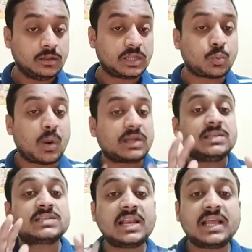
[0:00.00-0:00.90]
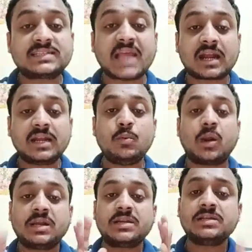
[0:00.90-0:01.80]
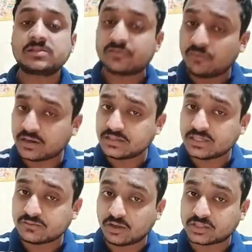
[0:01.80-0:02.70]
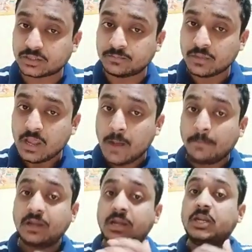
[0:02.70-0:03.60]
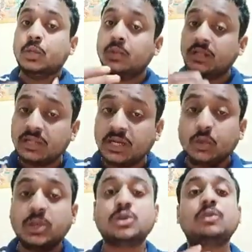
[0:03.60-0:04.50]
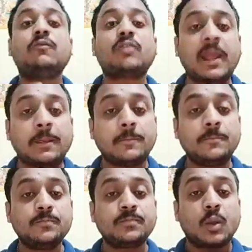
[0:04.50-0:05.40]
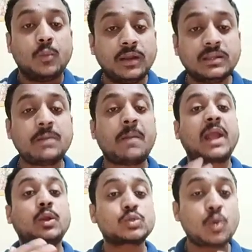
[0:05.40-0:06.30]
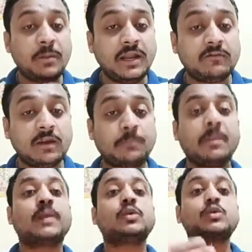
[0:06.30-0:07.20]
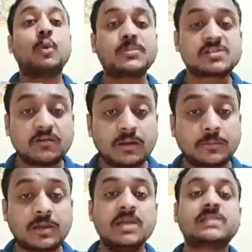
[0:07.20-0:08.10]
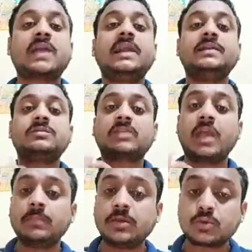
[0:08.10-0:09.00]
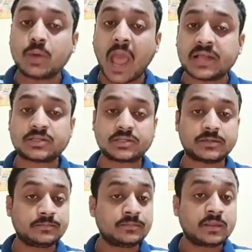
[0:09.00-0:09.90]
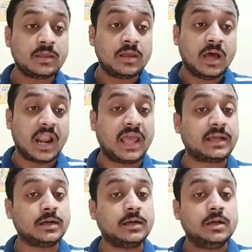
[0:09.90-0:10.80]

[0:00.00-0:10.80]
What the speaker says: that what is cell exactly, what is its function. But during the duration of time when the microscopy developed, microscopes developed, scientists came into action like